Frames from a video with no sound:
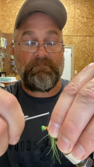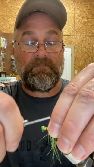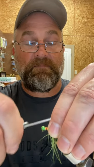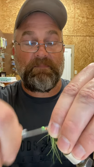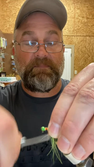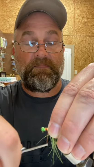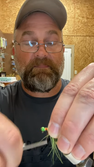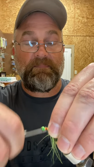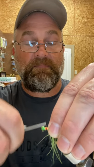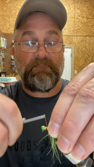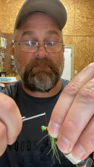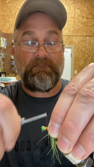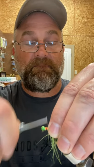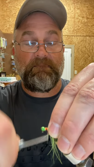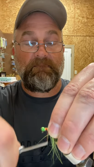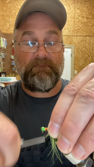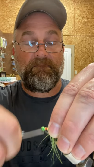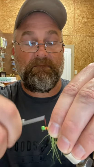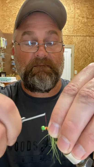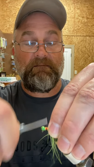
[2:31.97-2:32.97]

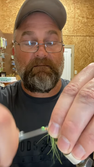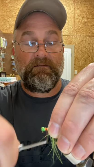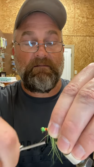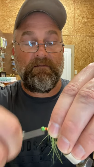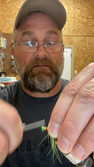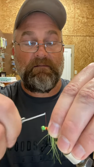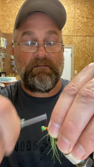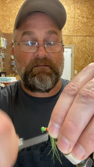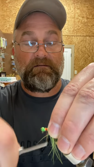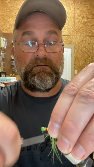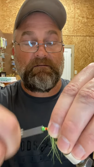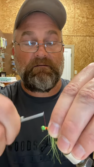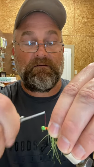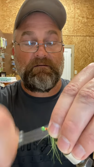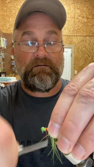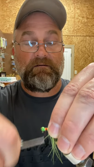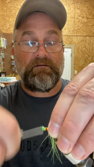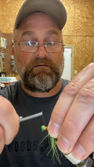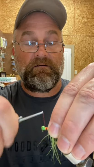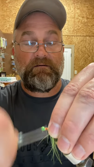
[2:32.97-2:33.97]

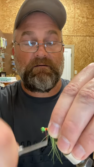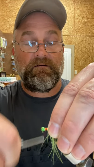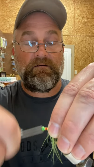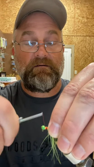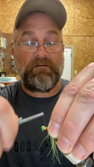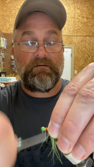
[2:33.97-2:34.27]
Nobody speaks.